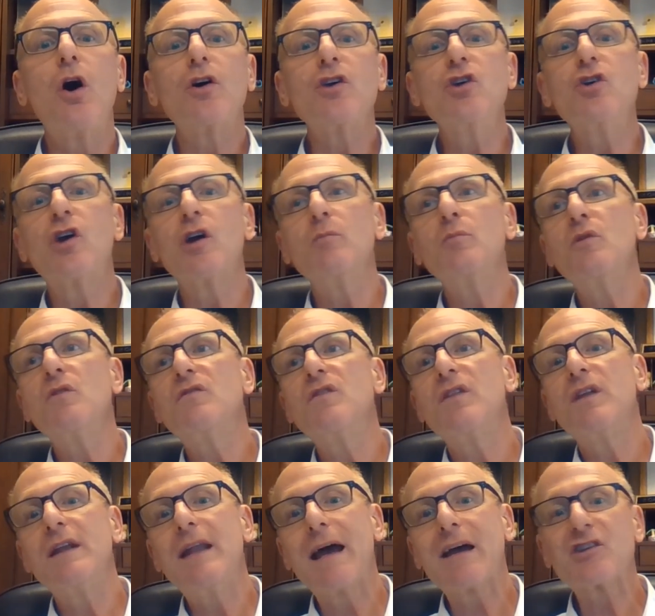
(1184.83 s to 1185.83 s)
you could move to the
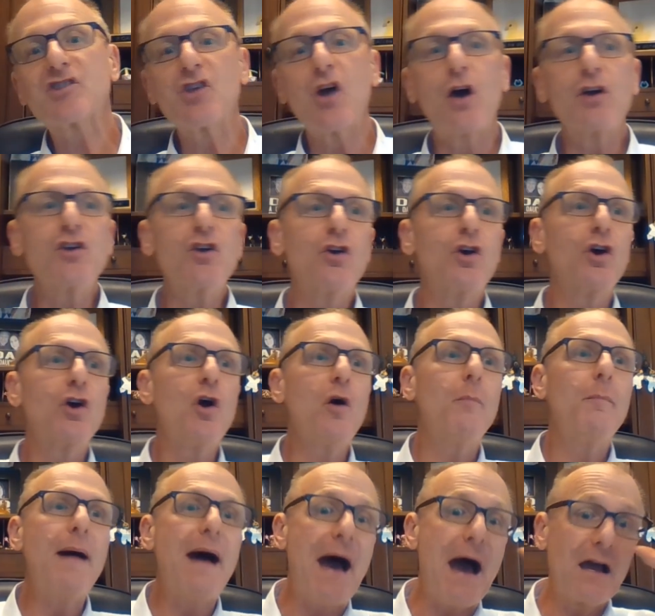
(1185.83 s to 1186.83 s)
next song, you could go
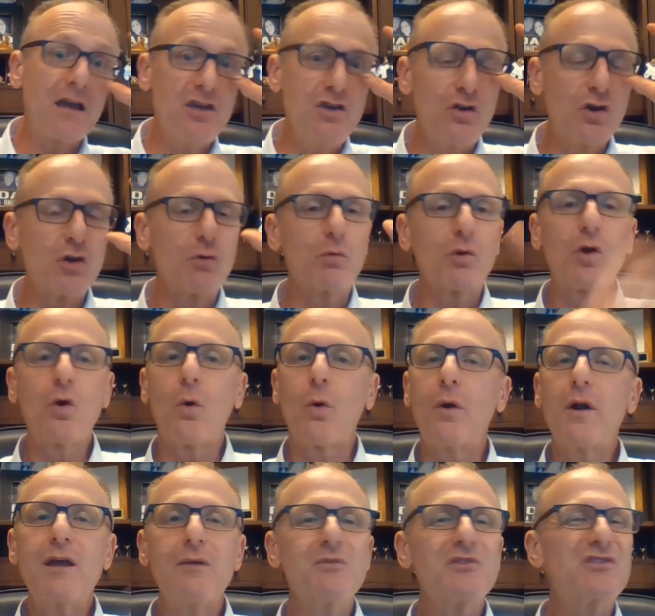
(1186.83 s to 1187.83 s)
back, you could record.
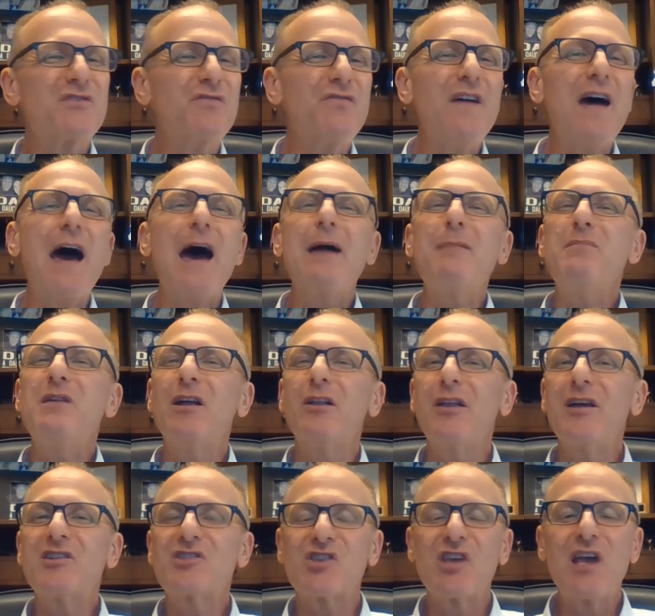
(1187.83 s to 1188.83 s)
It was fabulous.